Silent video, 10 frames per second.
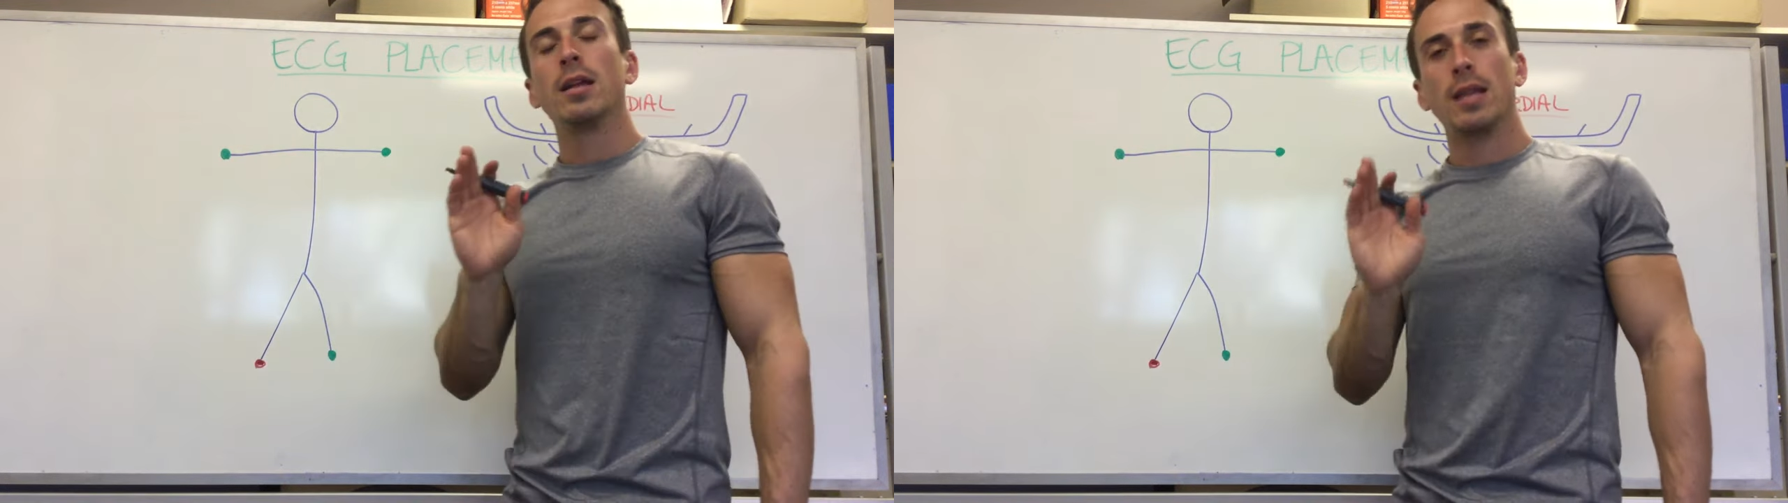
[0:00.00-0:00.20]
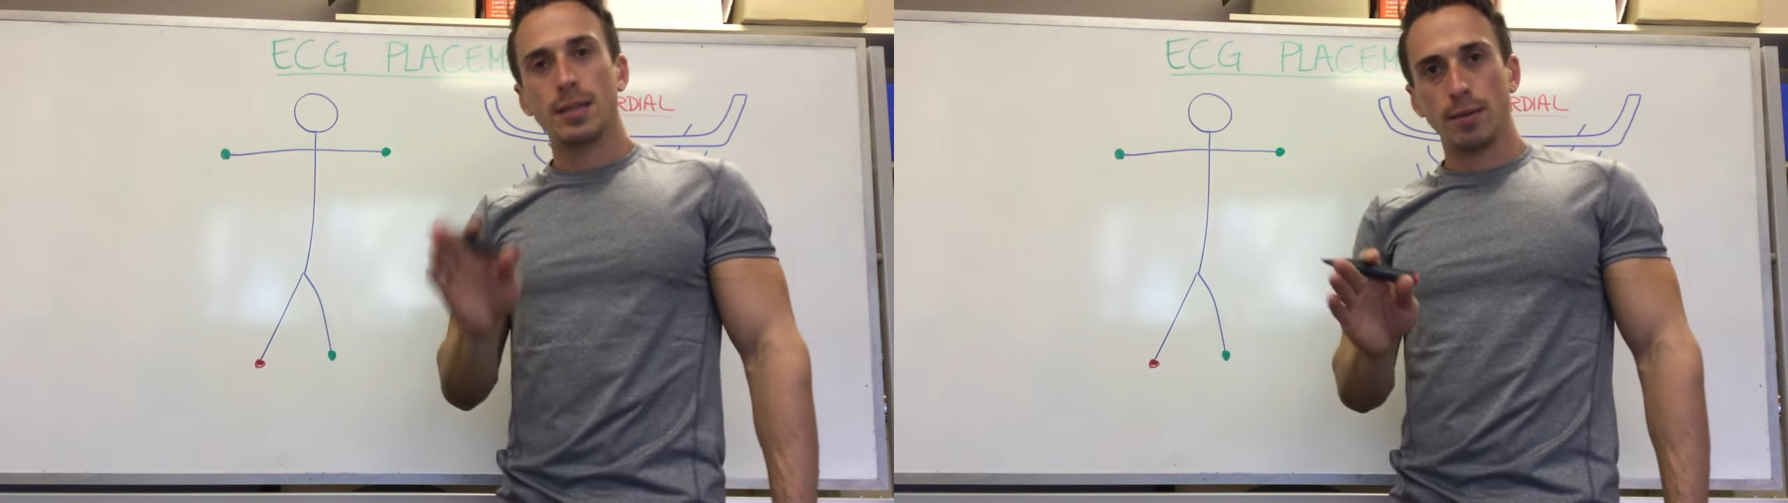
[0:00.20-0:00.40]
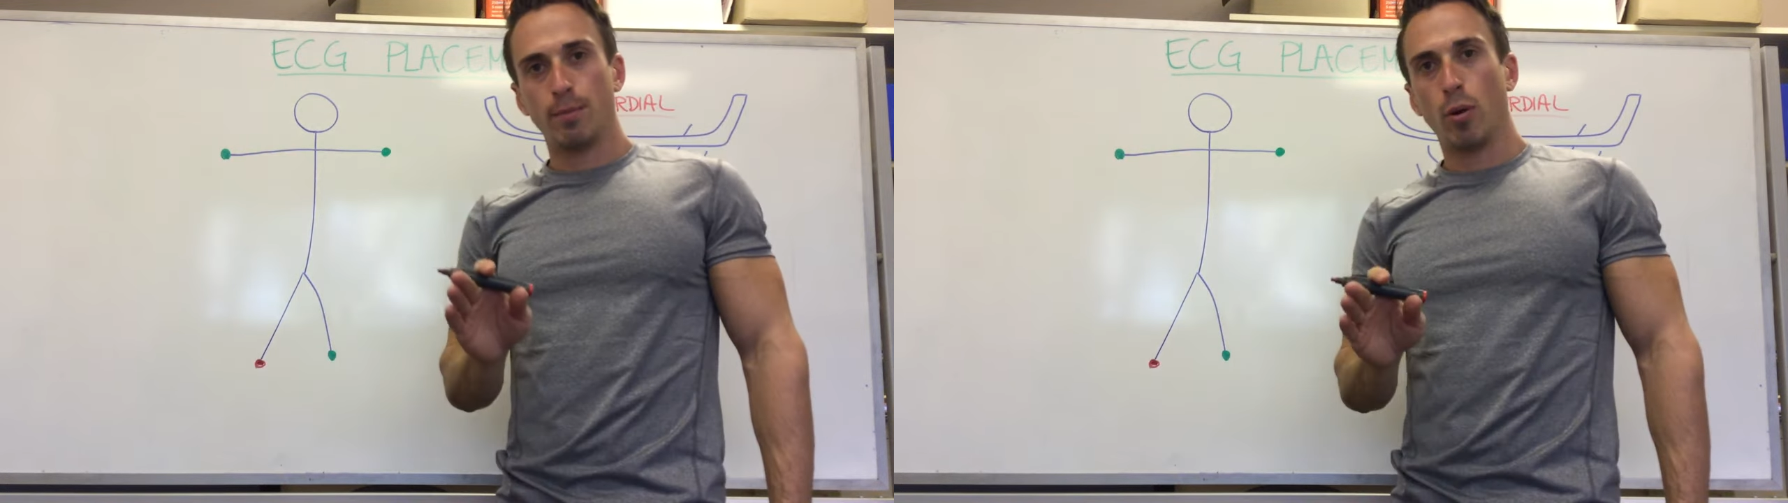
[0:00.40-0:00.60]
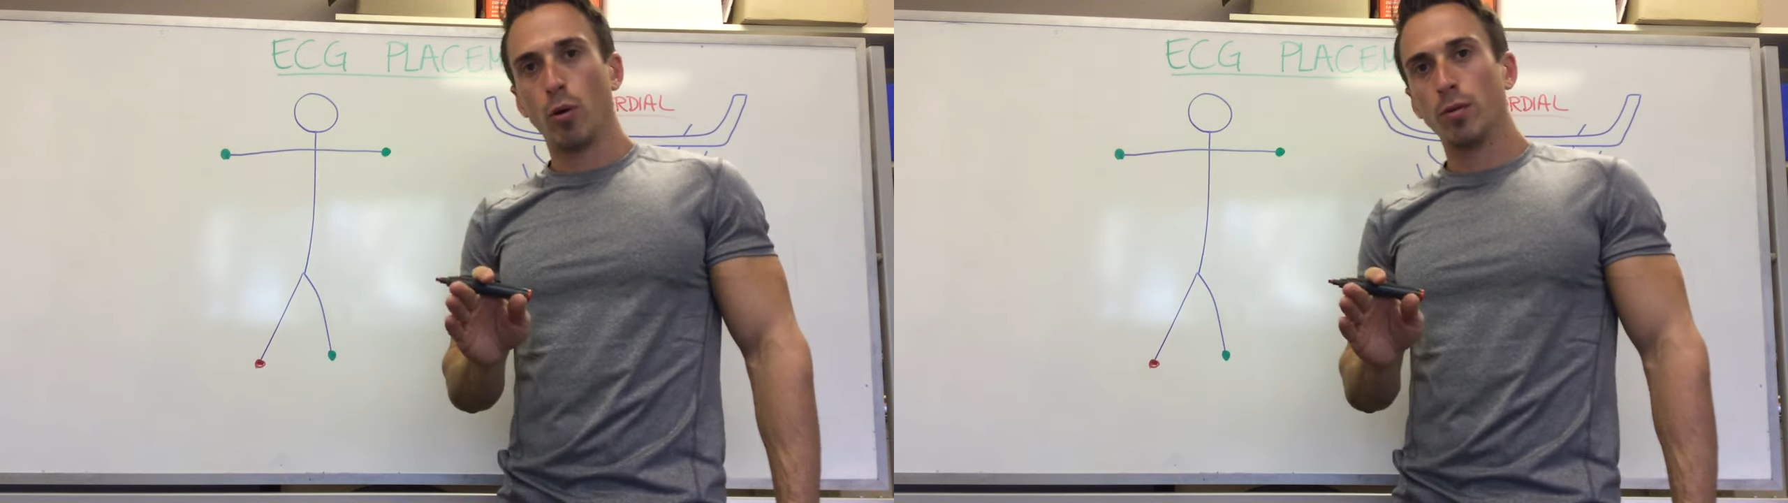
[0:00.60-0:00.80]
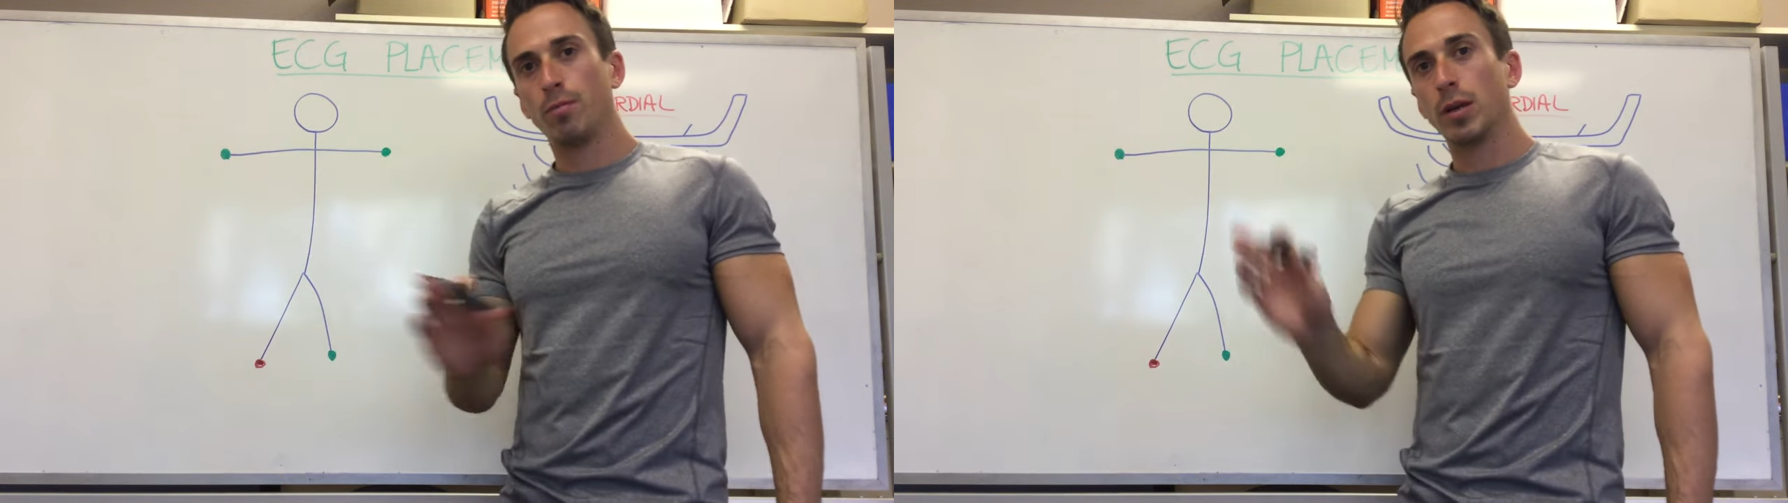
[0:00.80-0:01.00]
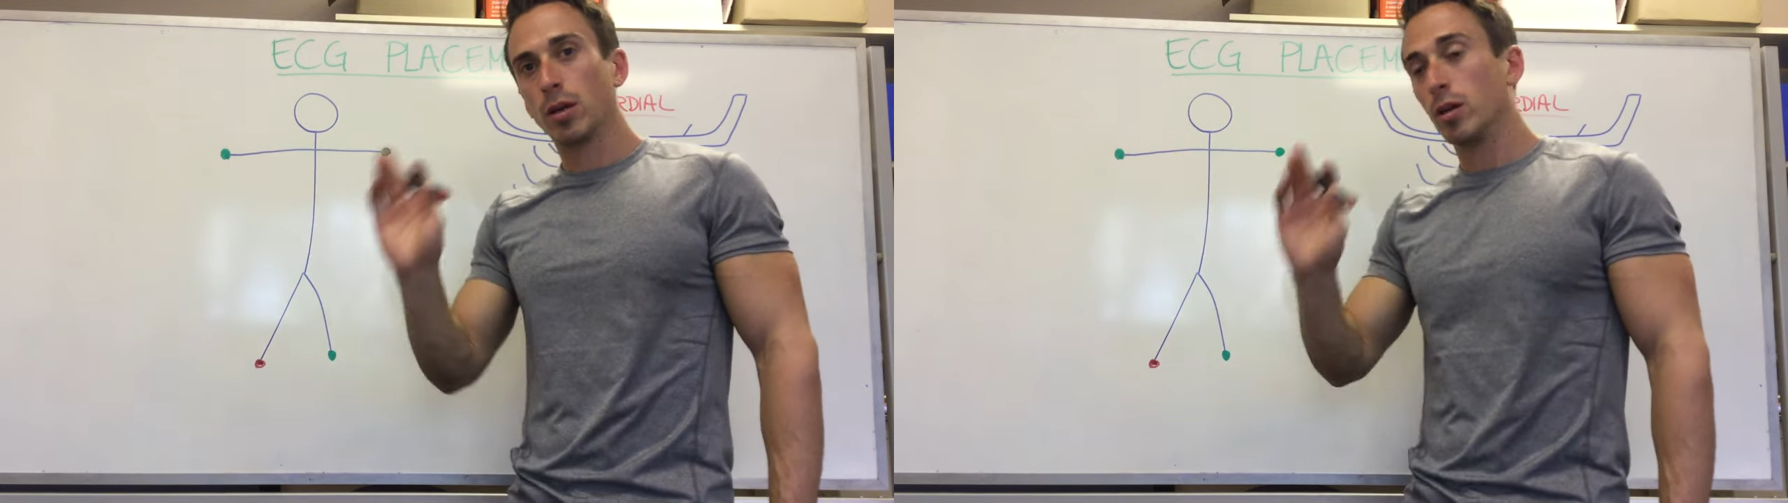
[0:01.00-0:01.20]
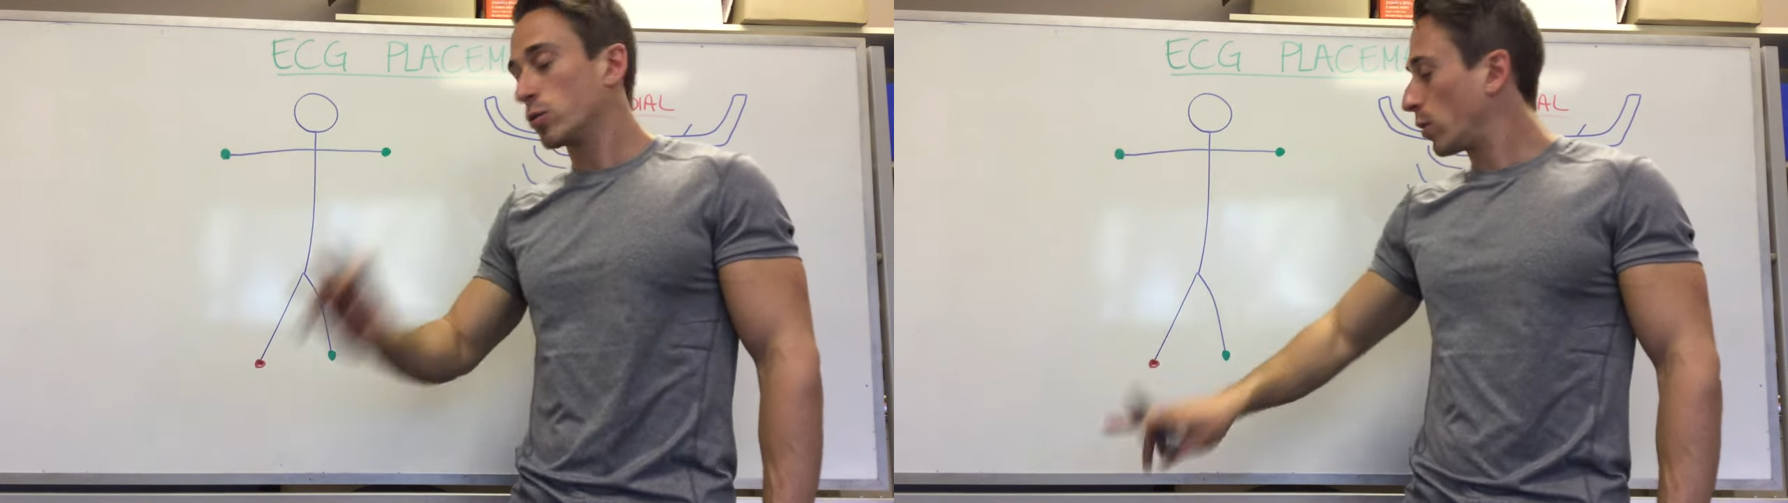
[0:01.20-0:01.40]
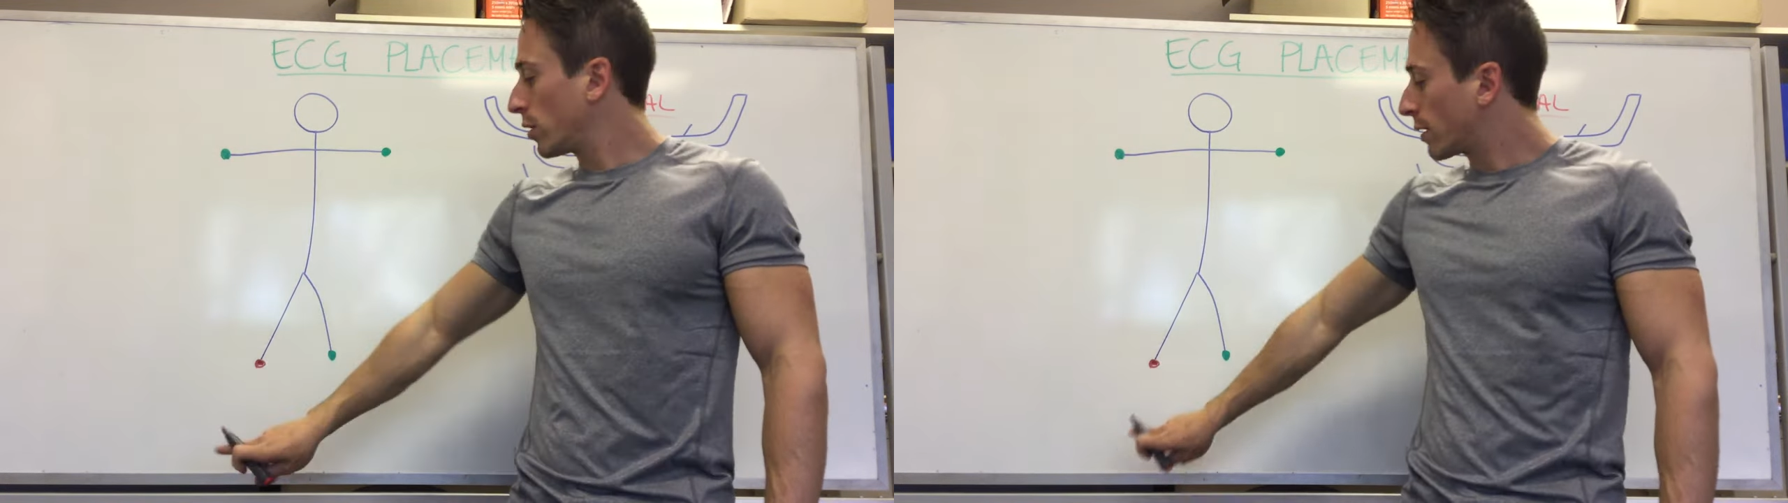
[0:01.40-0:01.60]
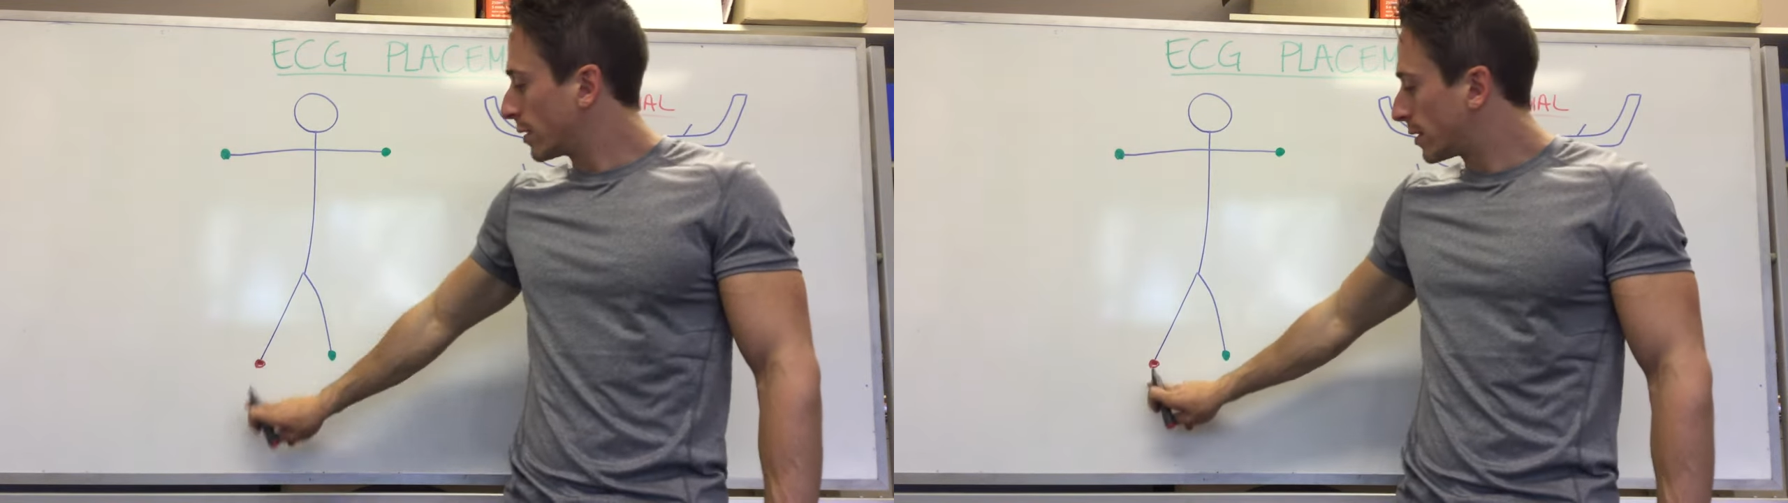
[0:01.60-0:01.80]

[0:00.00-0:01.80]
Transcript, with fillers: that's important because what you can